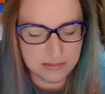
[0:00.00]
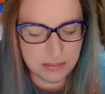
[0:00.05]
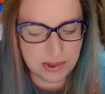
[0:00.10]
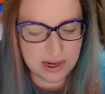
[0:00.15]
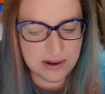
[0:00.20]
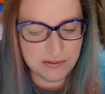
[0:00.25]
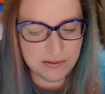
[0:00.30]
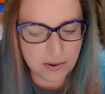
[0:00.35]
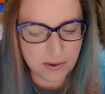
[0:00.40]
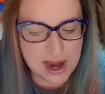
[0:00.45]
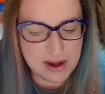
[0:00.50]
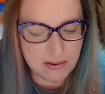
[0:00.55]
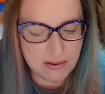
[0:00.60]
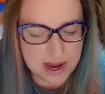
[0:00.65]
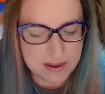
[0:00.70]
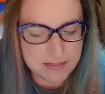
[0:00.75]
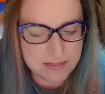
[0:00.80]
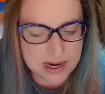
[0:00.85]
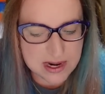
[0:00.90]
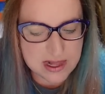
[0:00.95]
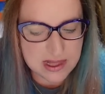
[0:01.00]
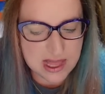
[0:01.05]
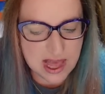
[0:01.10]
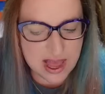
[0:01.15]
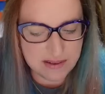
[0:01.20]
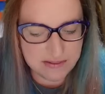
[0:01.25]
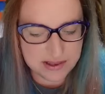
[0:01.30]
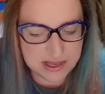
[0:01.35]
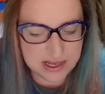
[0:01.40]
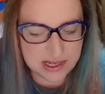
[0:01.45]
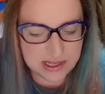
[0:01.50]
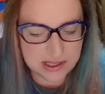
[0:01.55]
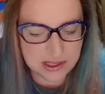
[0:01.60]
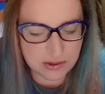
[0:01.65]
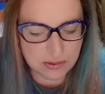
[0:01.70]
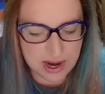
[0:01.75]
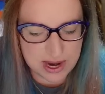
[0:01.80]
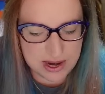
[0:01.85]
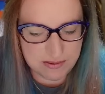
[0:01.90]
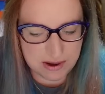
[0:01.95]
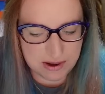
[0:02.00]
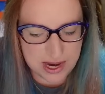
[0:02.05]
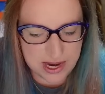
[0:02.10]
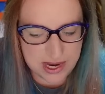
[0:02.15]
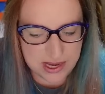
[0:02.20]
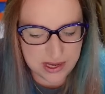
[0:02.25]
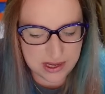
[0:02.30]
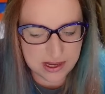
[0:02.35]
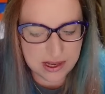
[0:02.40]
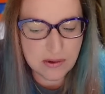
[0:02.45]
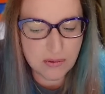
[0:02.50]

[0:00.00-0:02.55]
But well, if Ray Ray meant 11, it's Ray Ray.